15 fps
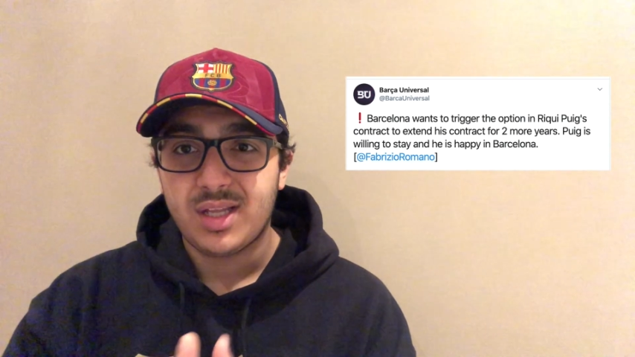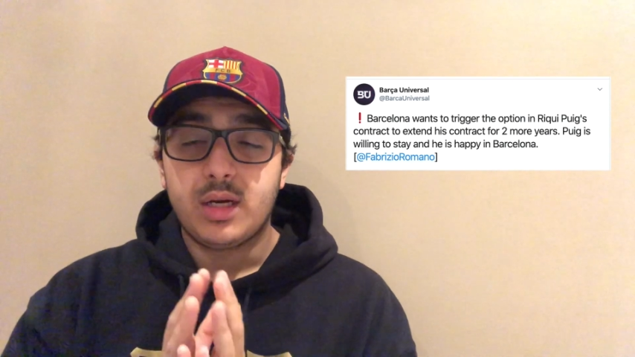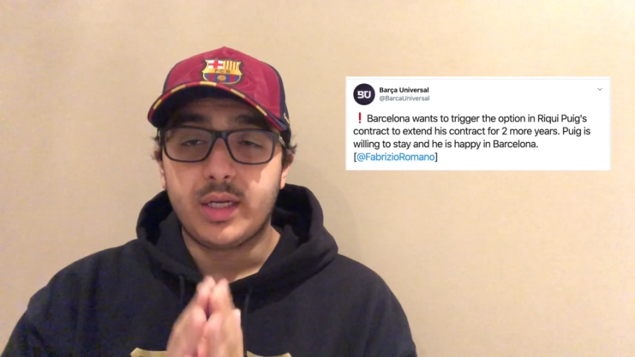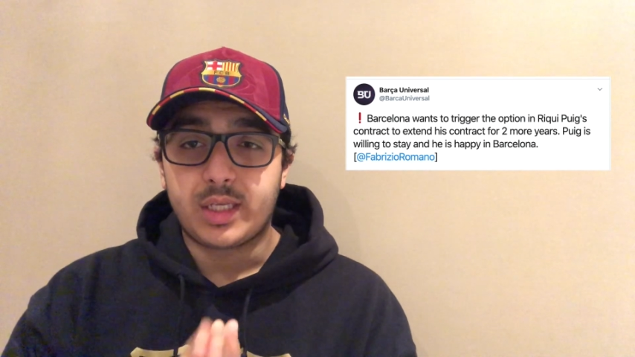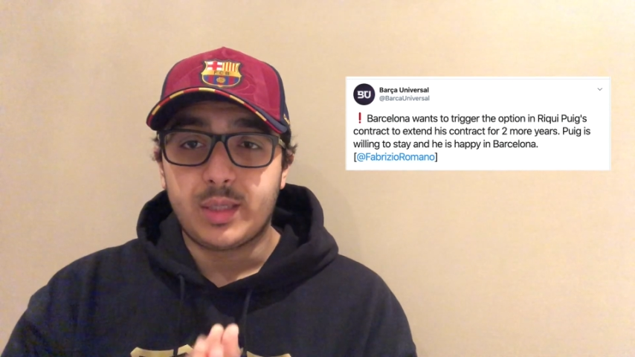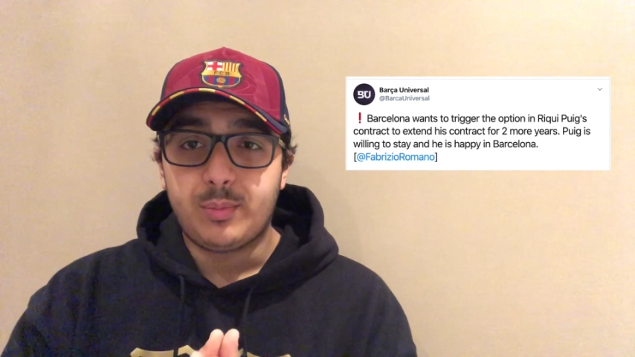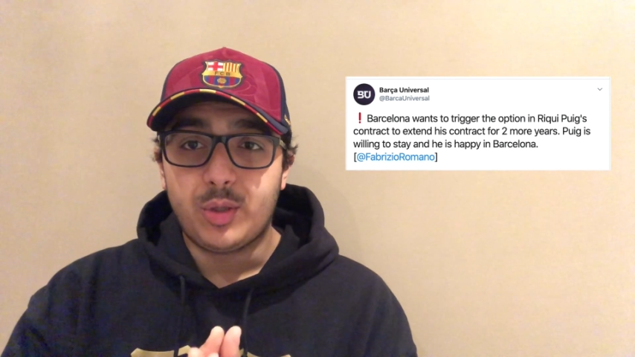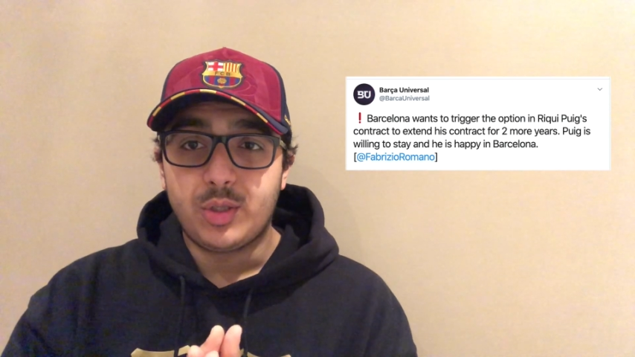
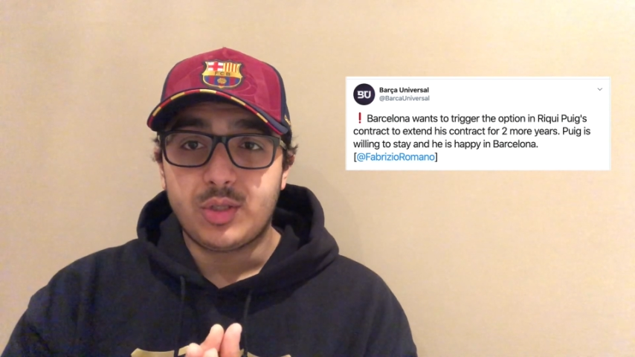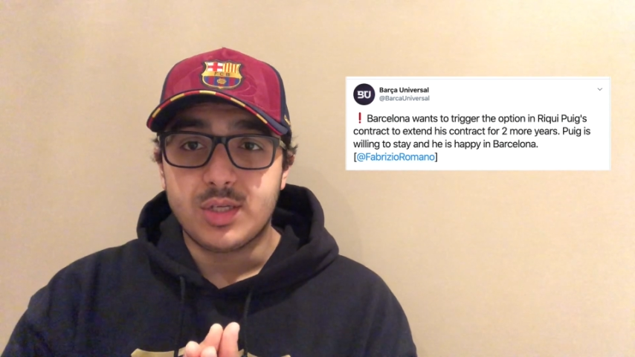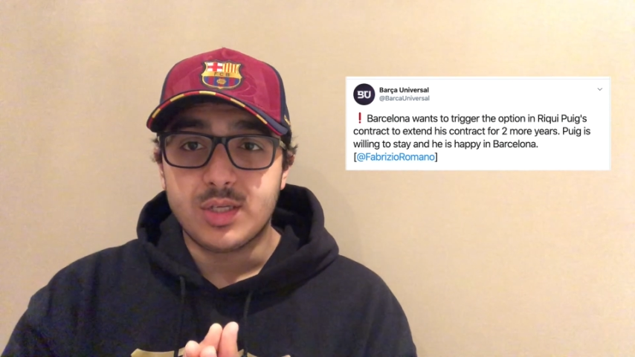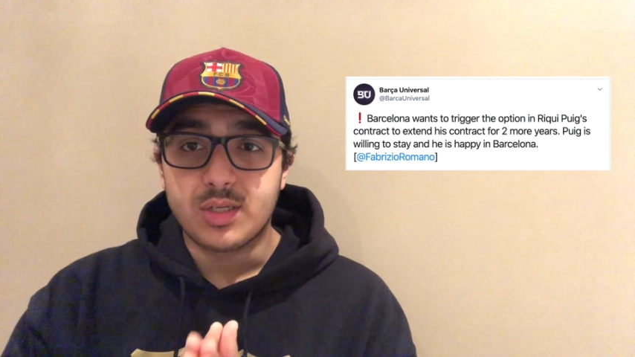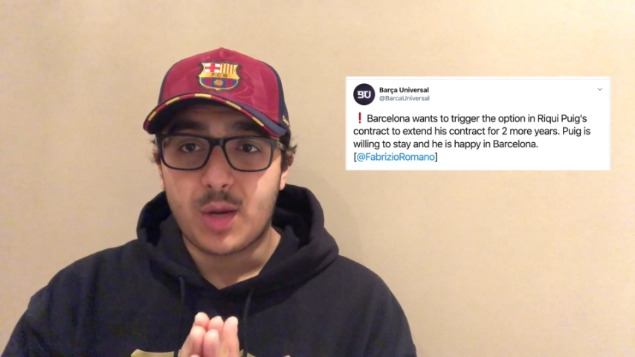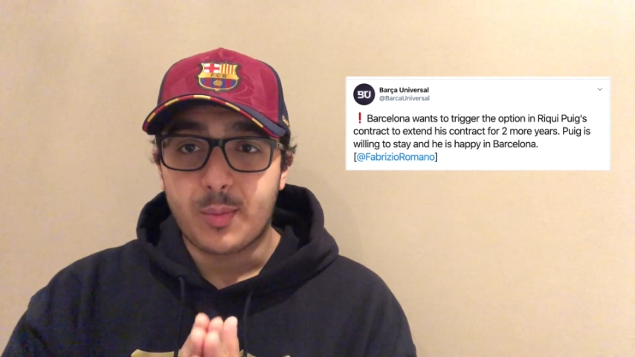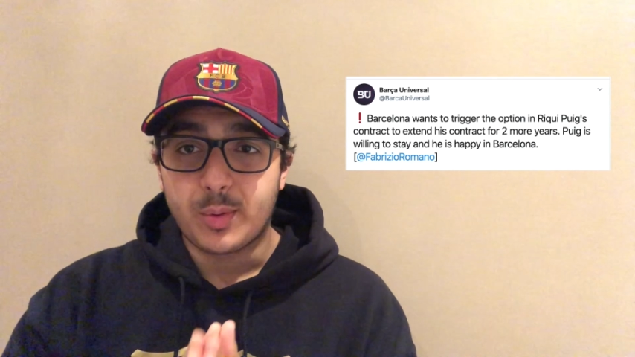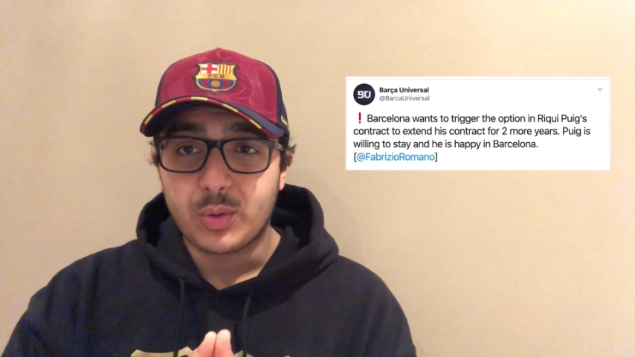Riqui Puig's
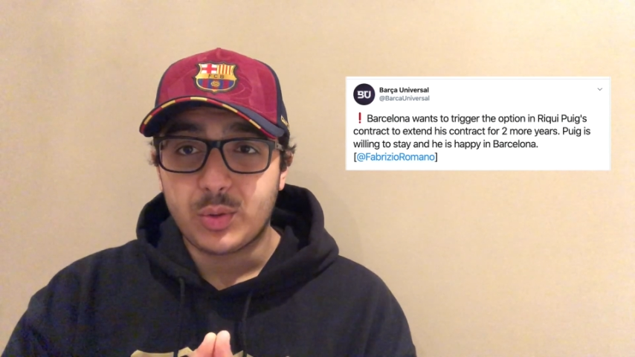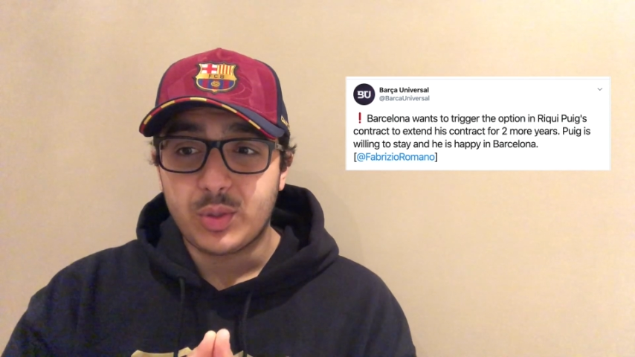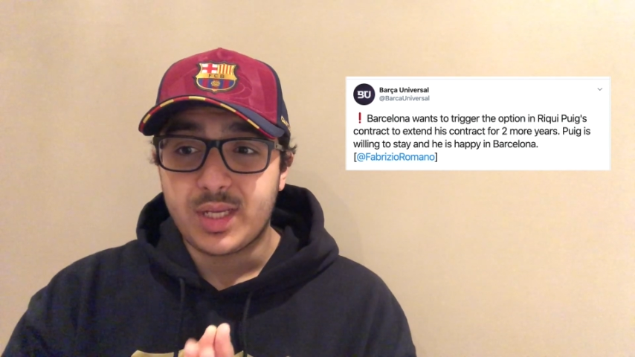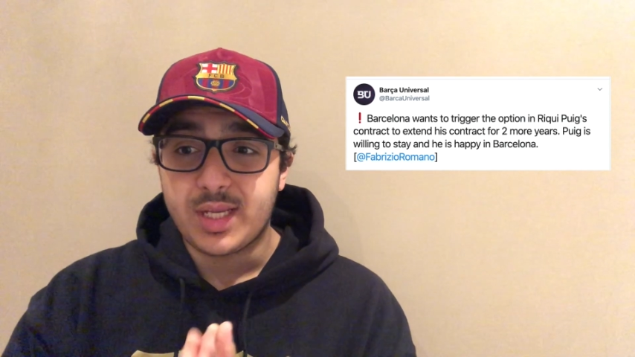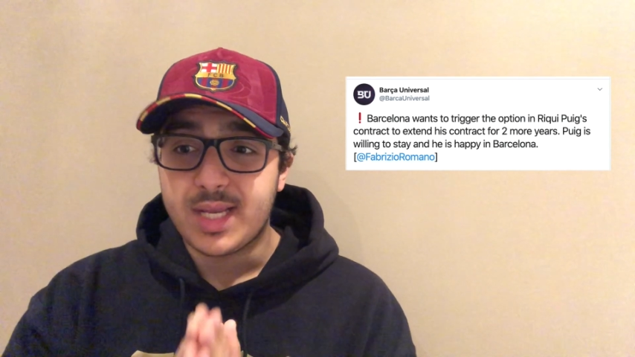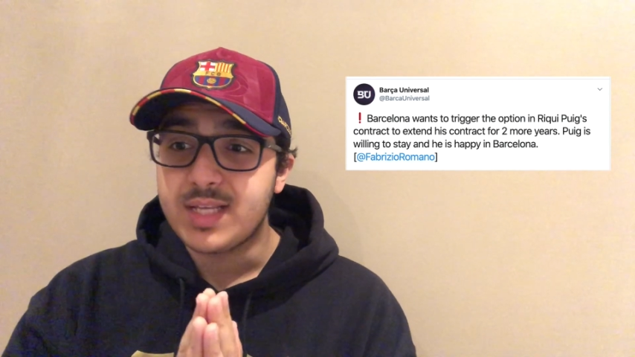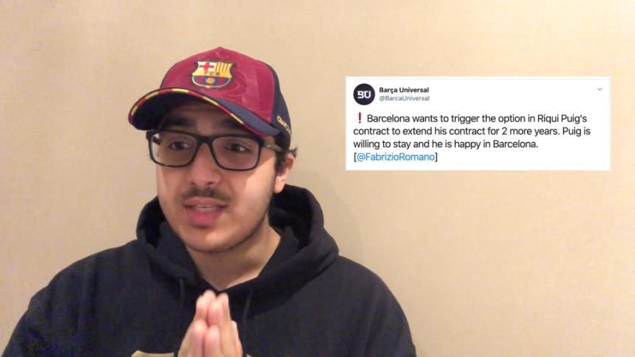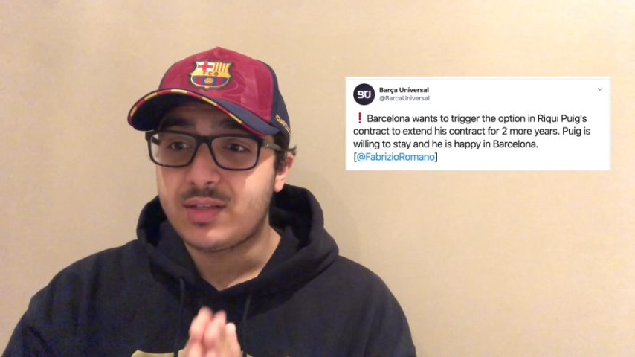opportunity
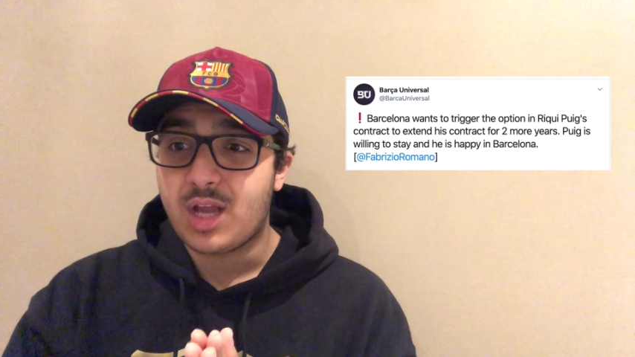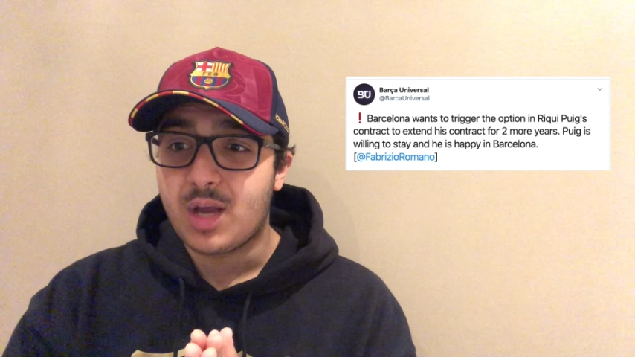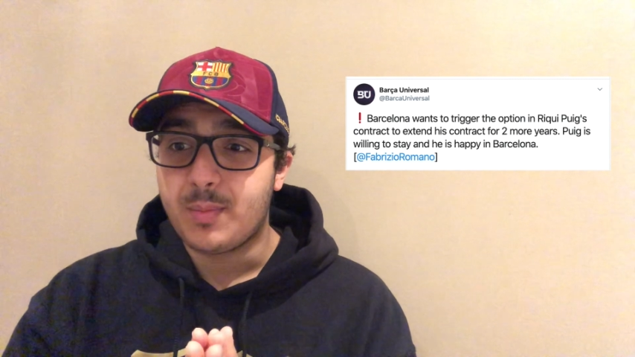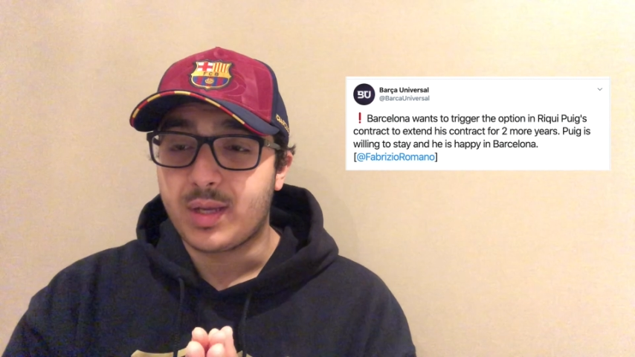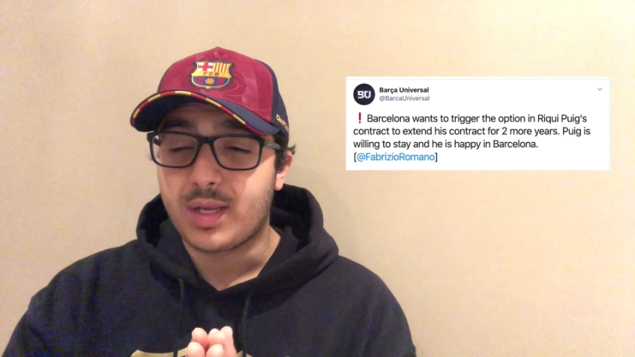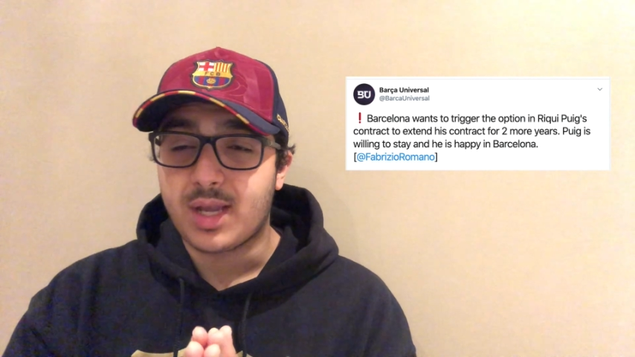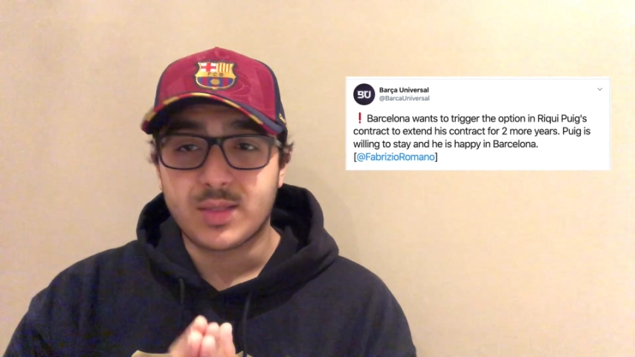is coming,